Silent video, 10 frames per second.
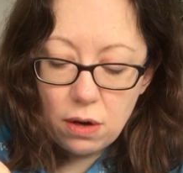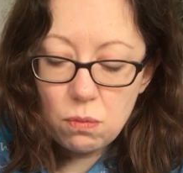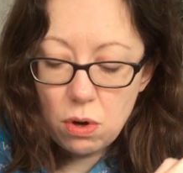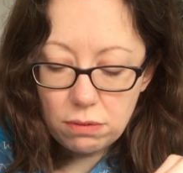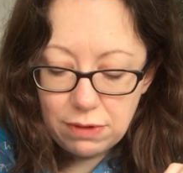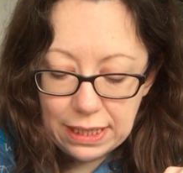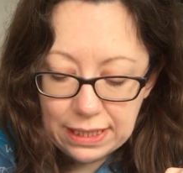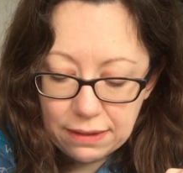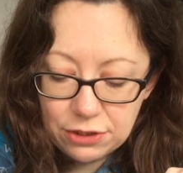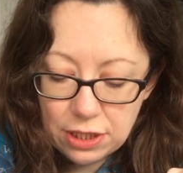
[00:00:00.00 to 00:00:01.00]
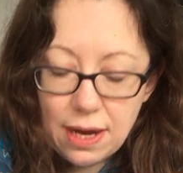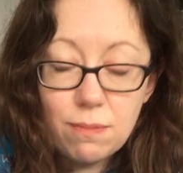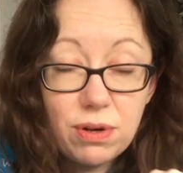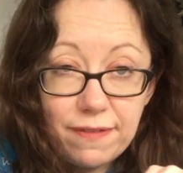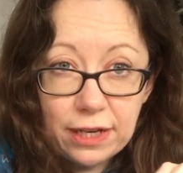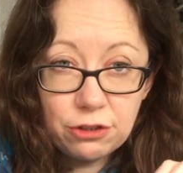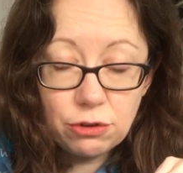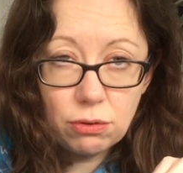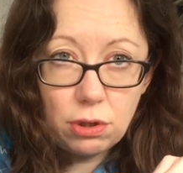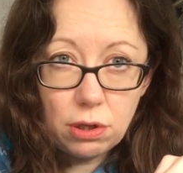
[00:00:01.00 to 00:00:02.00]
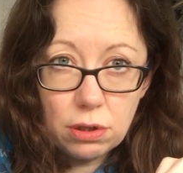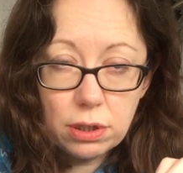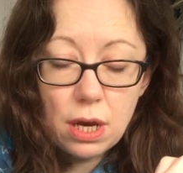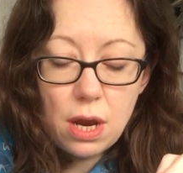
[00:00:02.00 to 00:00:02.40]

what really gives you that professional look.